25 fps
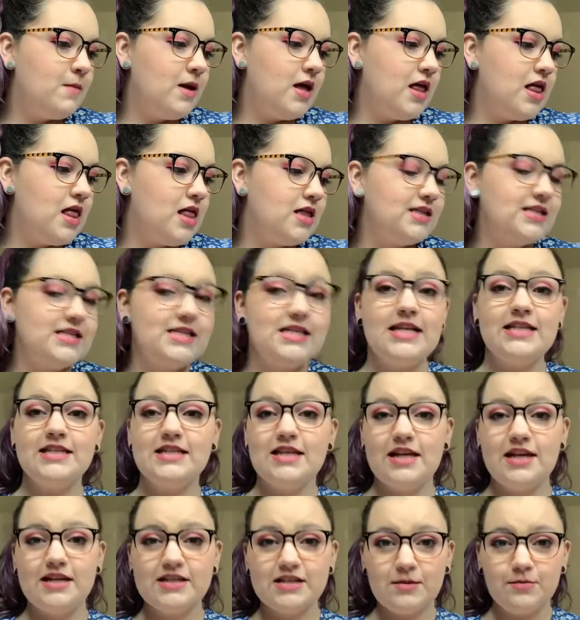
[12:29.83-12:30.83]
Since
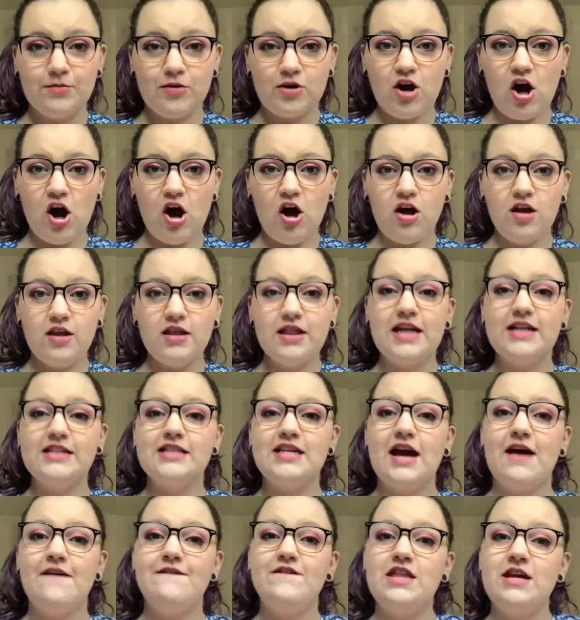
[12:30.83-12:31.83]
it is a book haul, let's
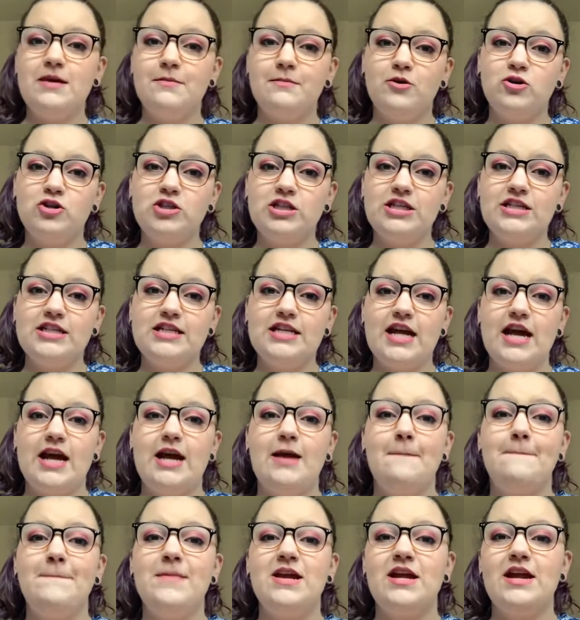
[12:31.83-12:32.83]
have the emoji
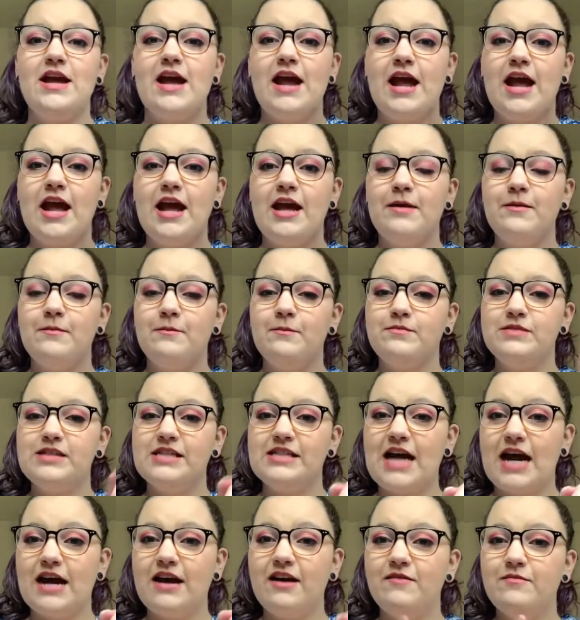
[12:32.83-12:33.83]
today be a
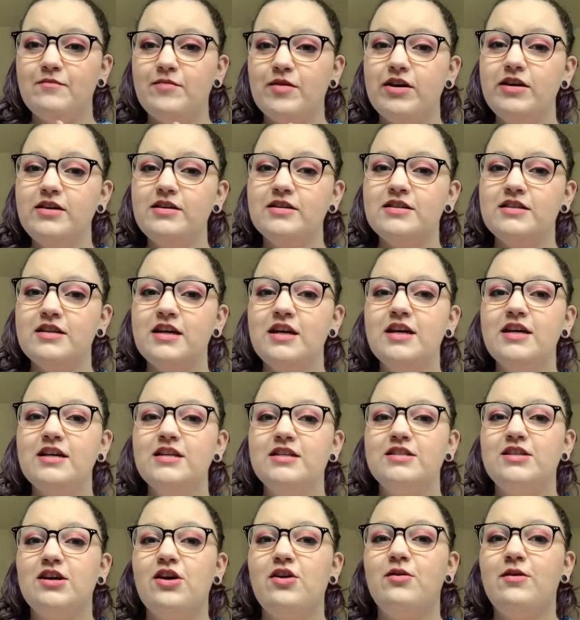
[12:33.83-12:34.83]
stack of books.
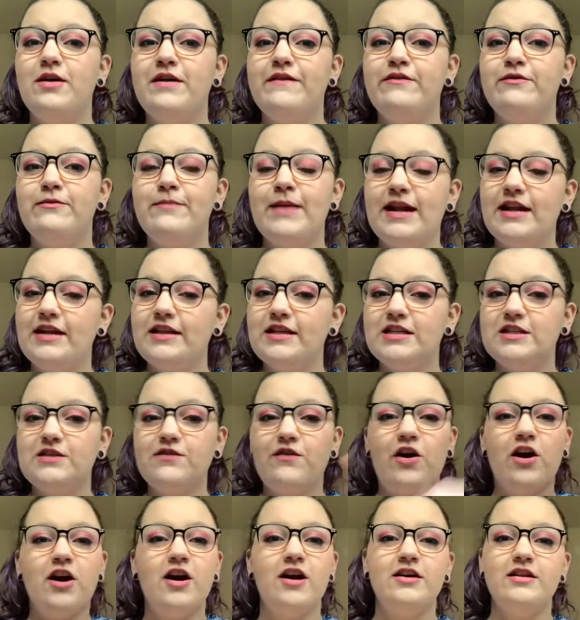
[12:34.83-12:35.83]
So if you made it this
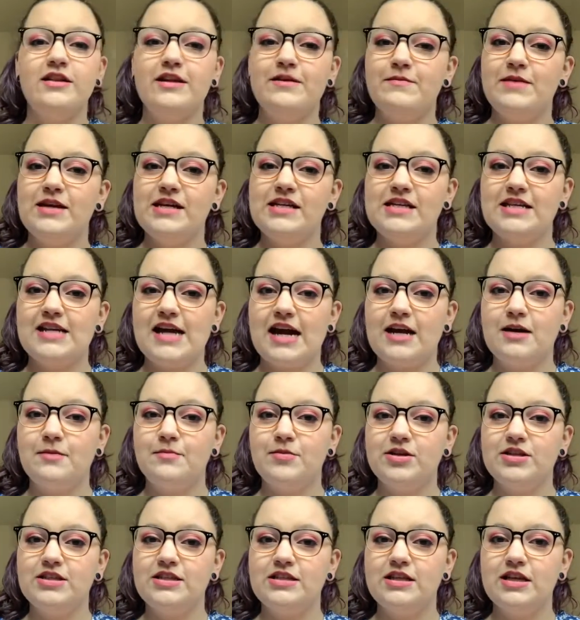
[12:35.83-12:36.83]
far, leave me a stack of
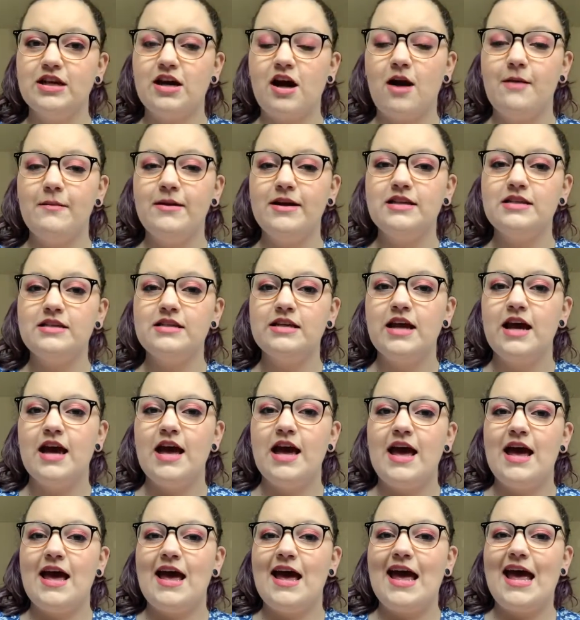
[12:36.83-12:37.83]
books in the comments.
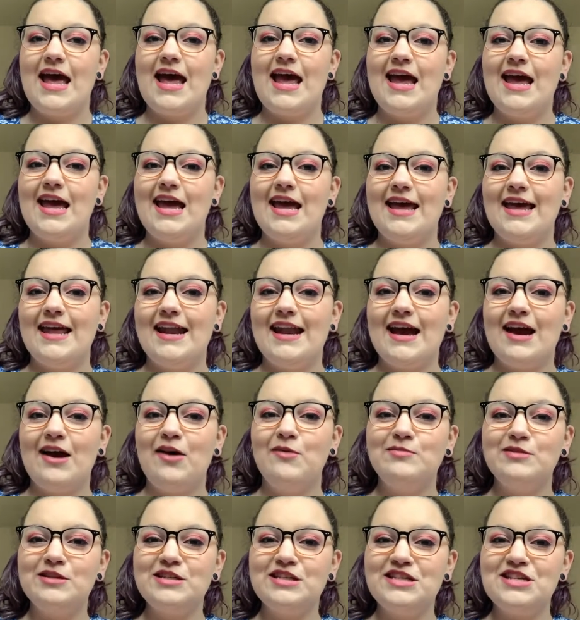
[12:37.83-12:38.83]
And I
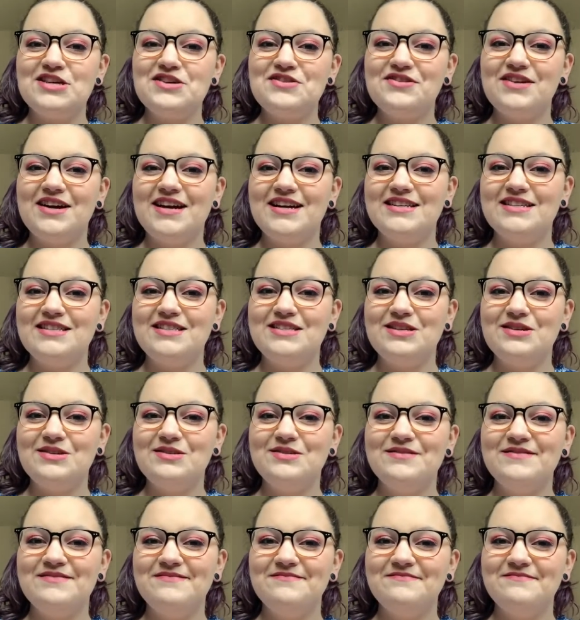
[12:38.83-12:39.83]
hope to see you guys
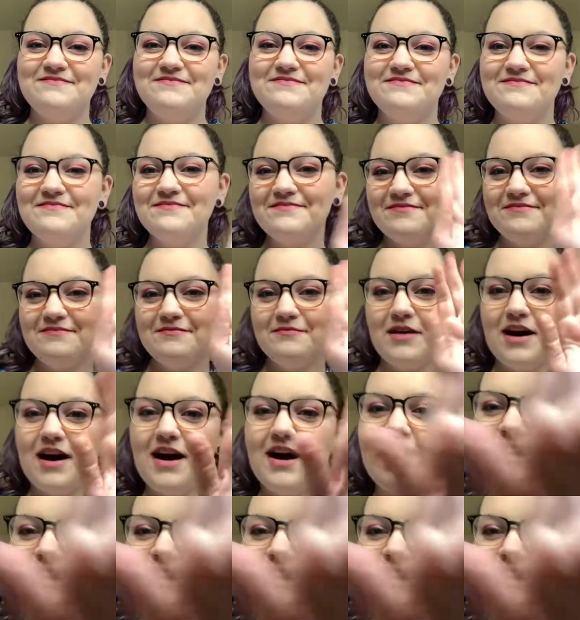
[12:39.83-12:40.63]
soon. Bye.